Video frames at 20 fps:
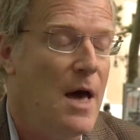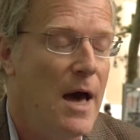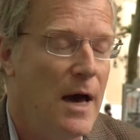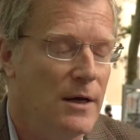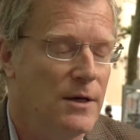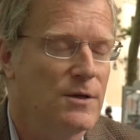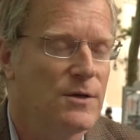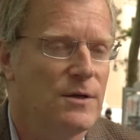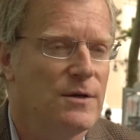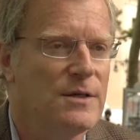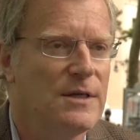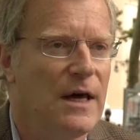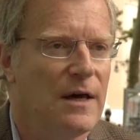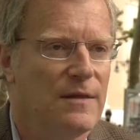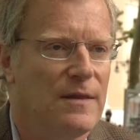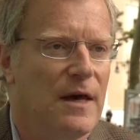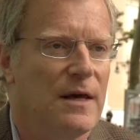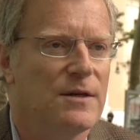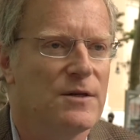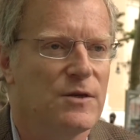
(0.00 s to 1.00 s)
And it turns
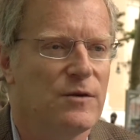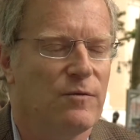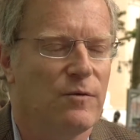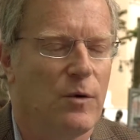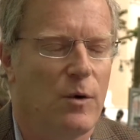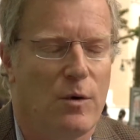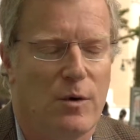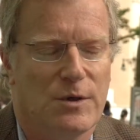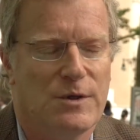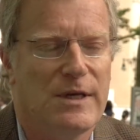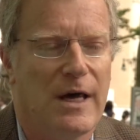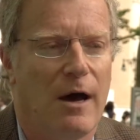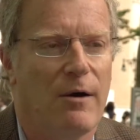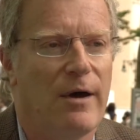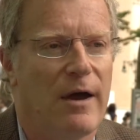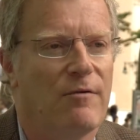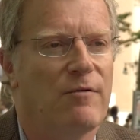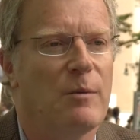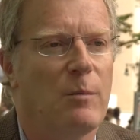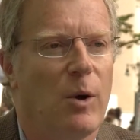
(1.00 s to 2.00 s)
out that is, of course, how
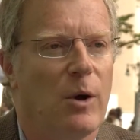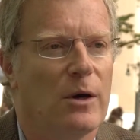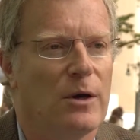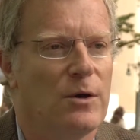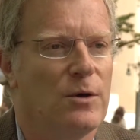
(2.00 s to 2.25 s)
everybody